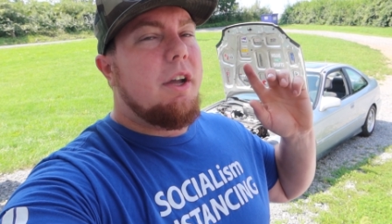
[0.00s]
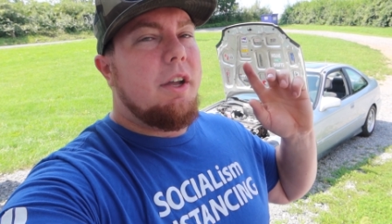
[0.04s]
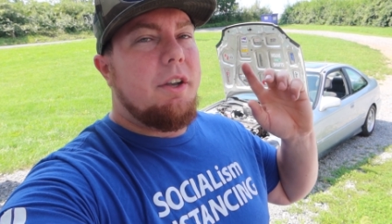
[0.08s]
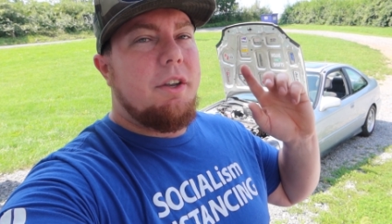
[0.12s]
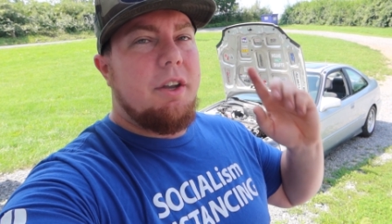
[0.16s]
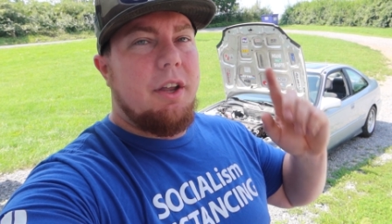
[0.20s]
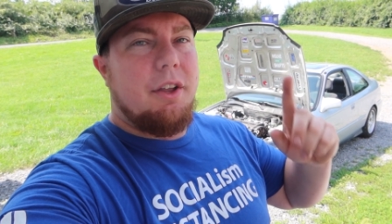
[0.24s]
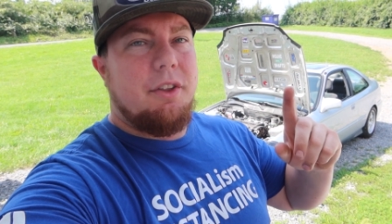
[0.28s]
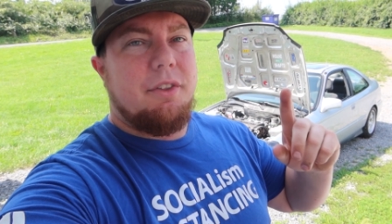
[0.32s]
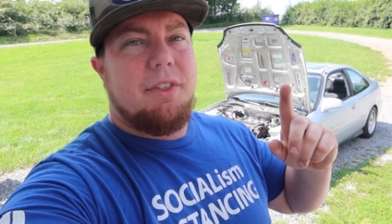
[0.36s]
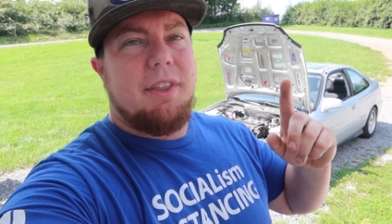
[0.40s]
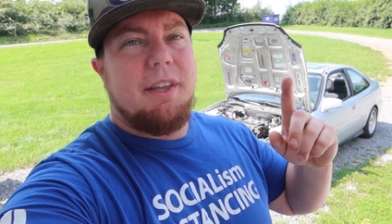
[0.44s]

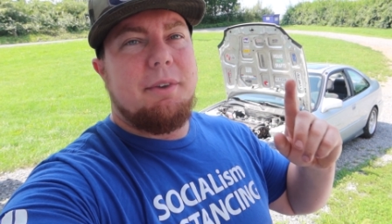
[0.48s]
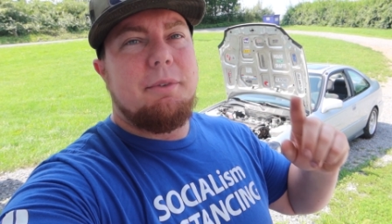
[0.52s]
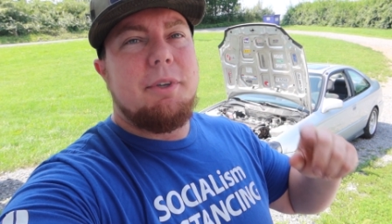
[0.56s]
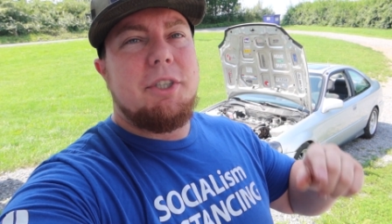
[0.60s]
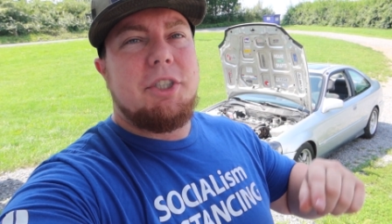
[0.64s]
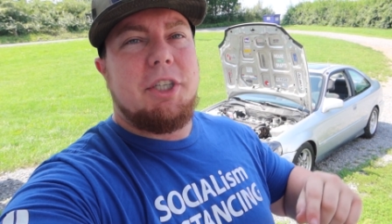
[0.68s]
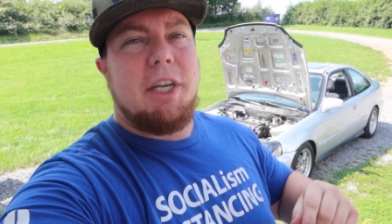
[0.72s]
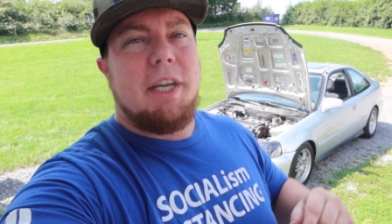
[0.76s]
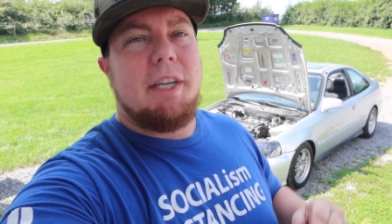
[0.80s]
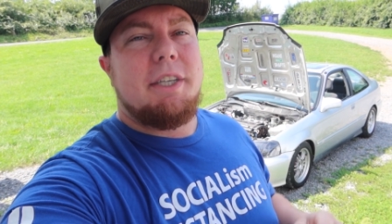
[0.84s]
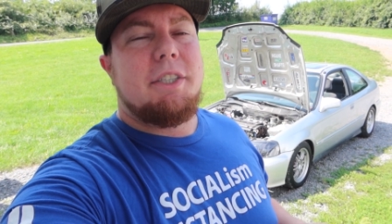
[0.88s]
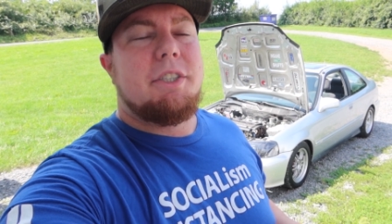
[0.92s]
Another thing we
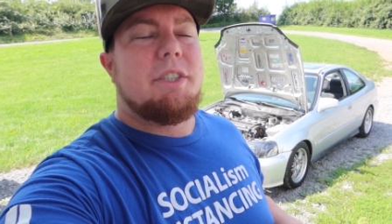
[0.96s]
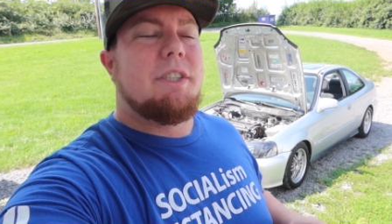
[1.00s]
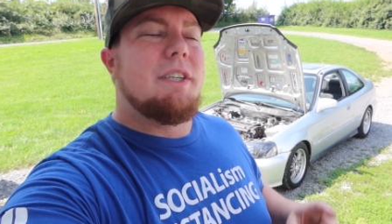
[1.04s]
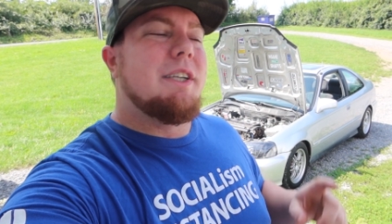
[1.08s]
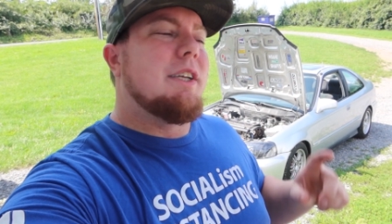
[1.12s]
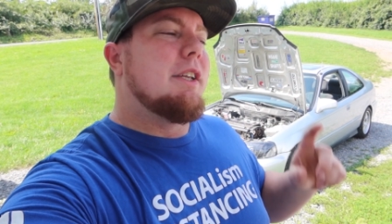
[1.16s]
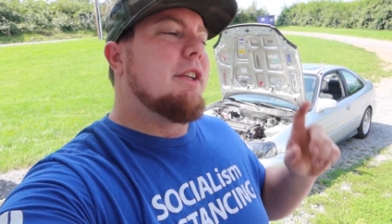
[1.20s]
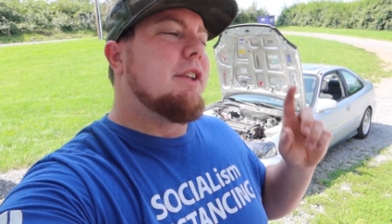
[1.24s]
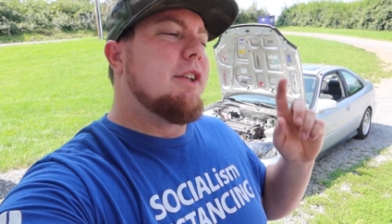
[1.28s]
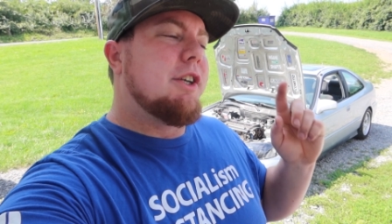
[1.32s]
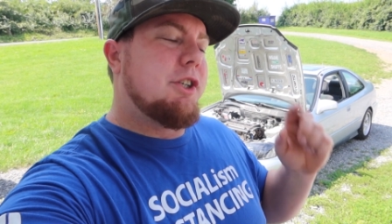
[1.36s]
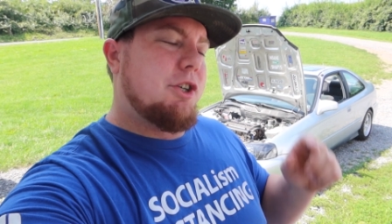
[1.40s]
changed,
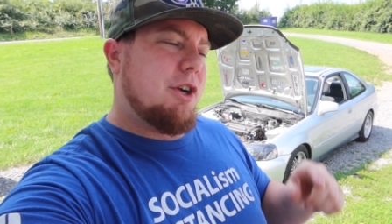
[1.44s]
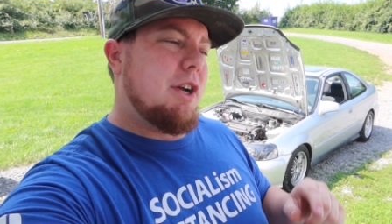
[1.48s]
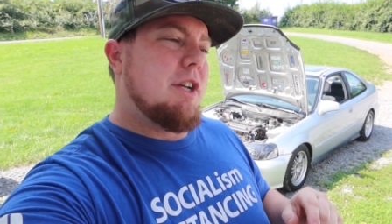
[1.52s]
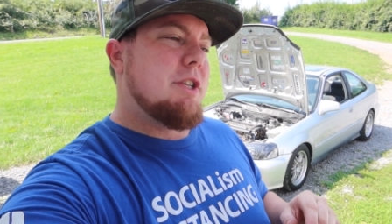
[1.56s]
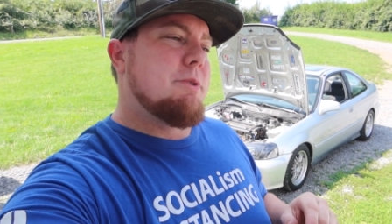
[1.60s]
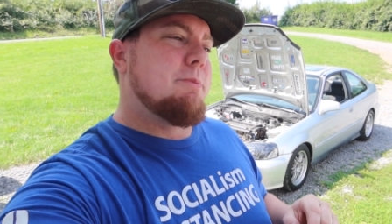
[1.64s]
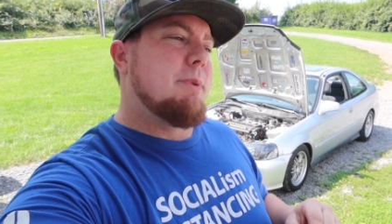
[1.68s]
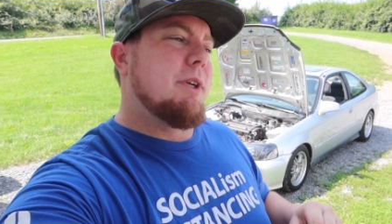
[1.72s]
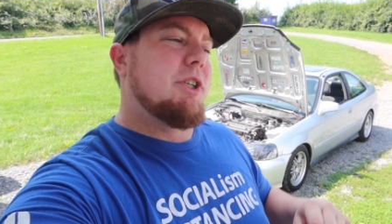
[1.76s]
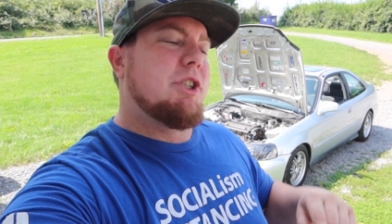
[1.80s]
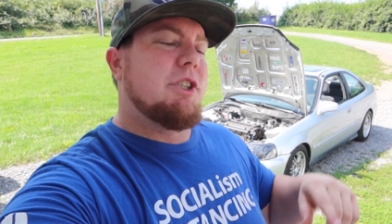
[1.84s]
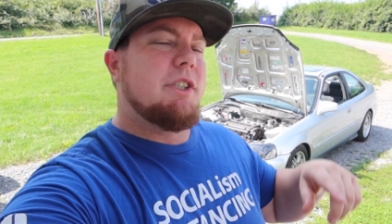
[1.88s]
the
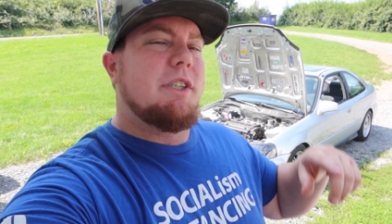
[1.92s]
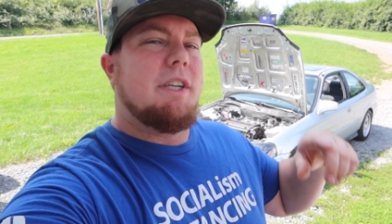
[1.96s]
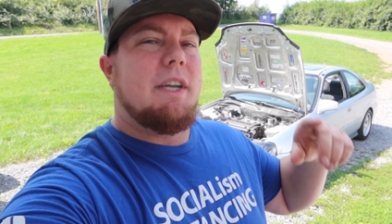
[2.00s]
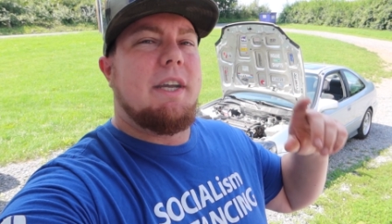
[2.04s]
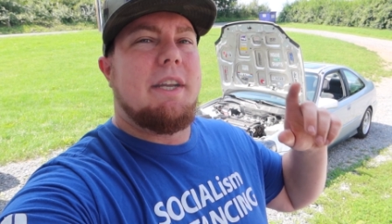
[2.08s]
transmission.